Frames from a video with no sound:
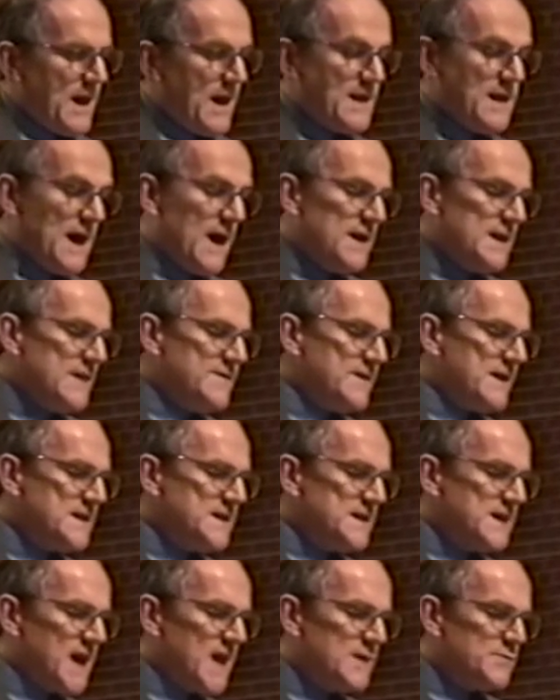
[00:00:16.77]
And now
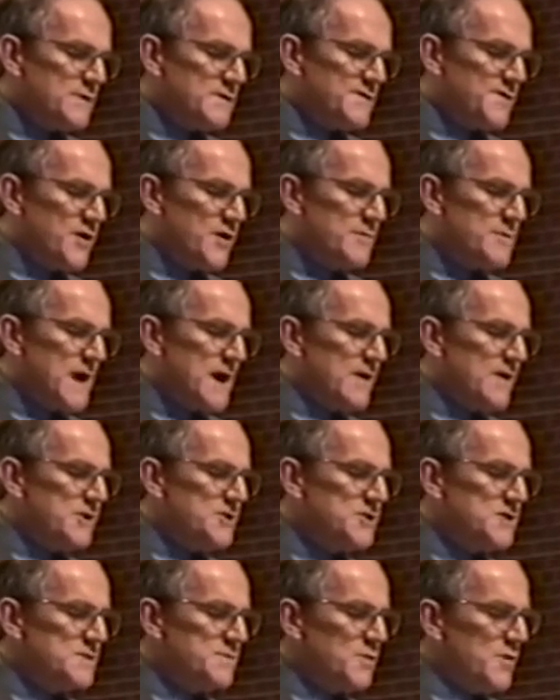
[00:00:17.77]
living together before
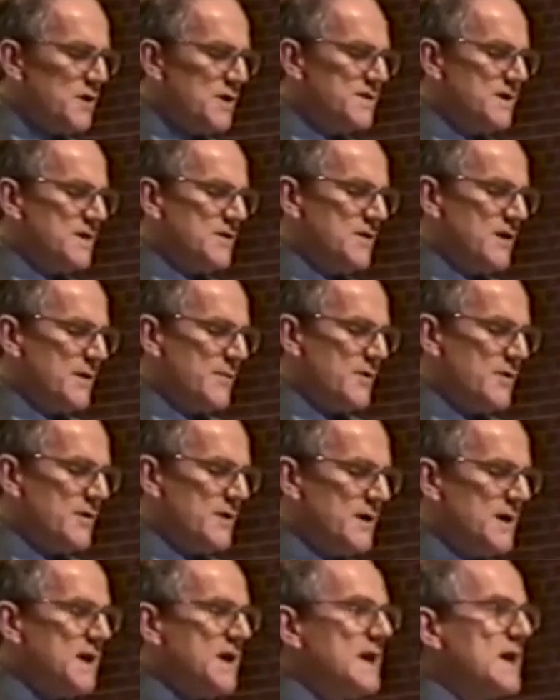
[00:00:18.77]
marriage is more than
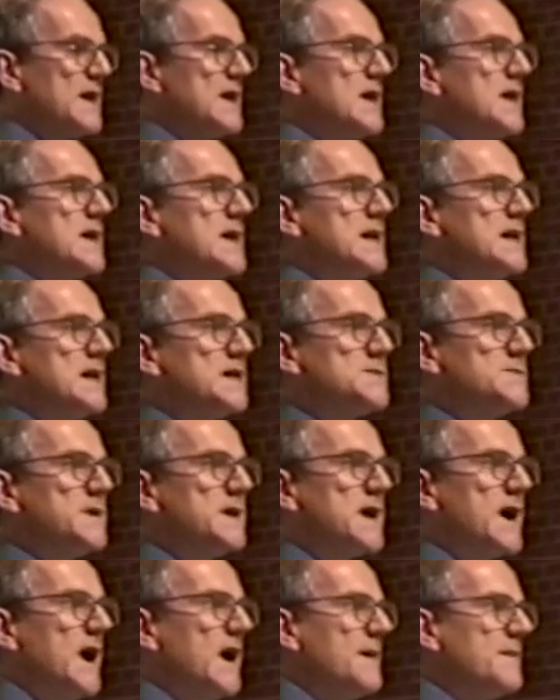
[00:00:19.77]
normal. It has
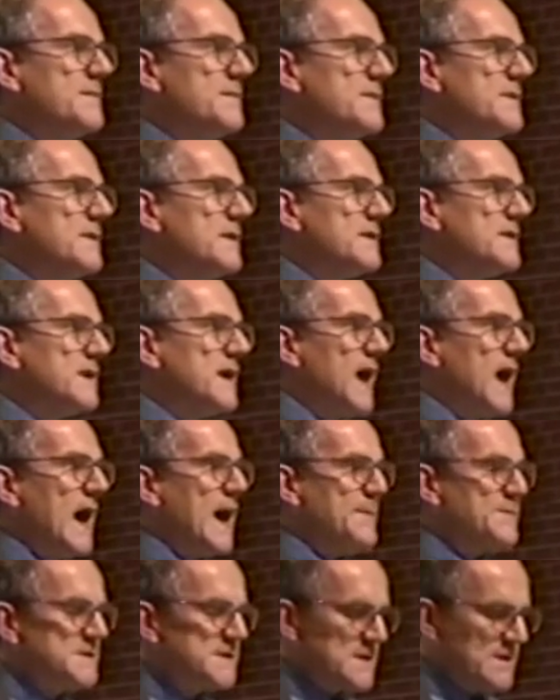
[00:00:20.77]
become the
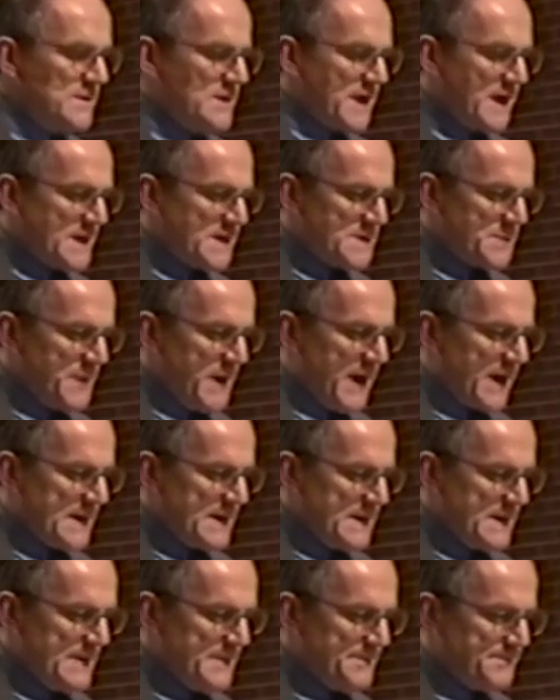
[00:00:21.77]
absolute
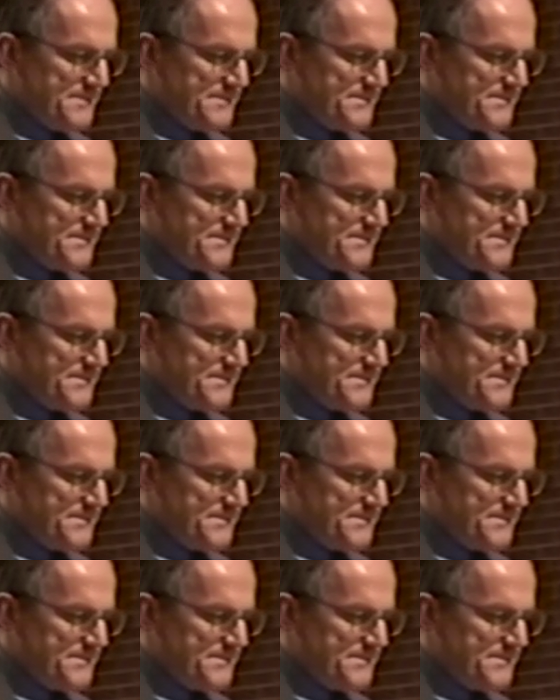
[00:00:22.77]
expected.